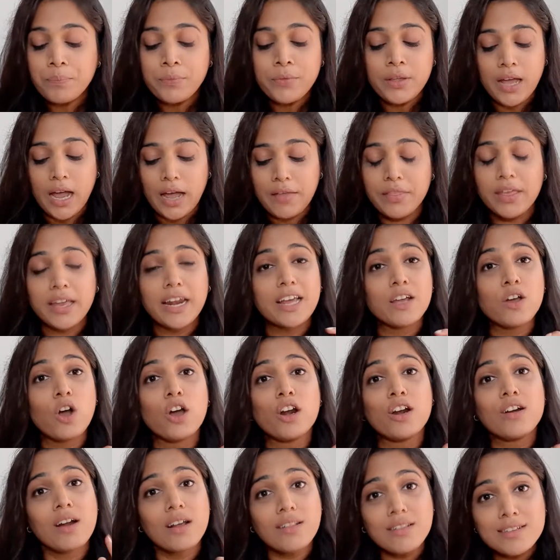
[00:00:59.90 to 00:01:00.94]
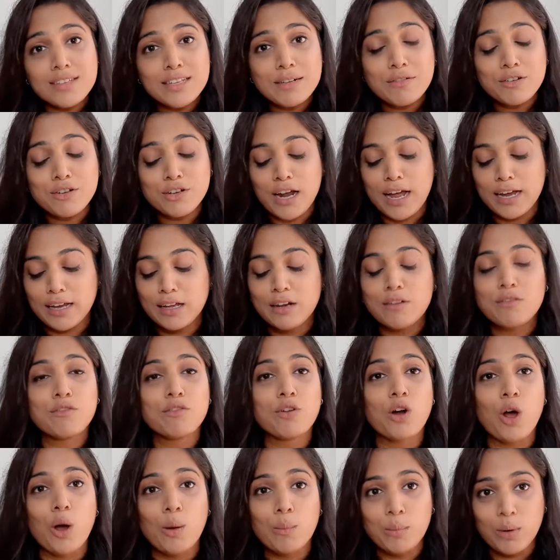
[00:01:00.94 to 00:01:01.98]
And then I got another Silver Dragon
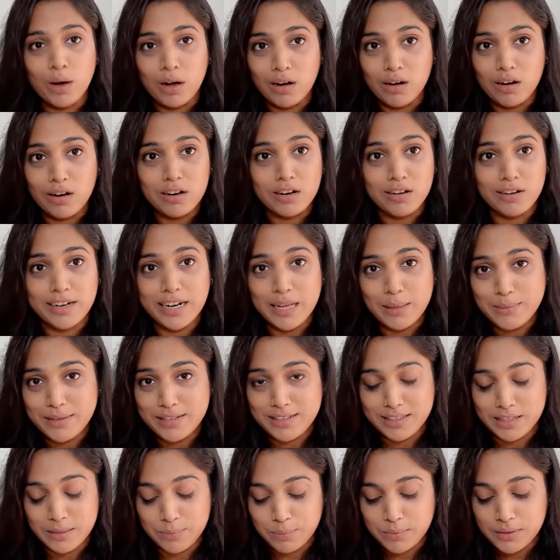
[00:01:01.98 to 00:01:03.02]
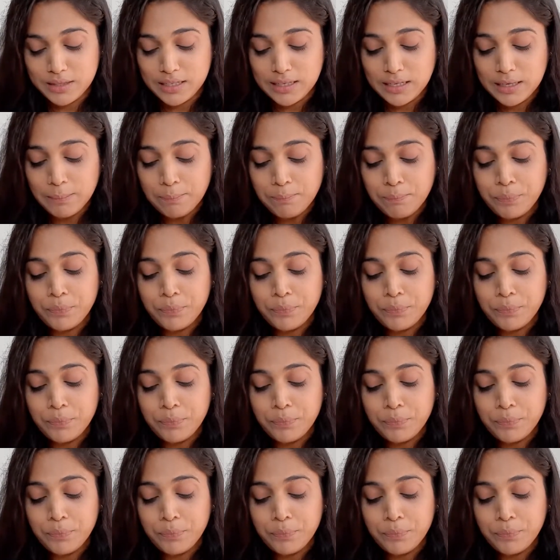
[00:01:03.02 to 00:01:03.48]
from her. Her name is Deepthi.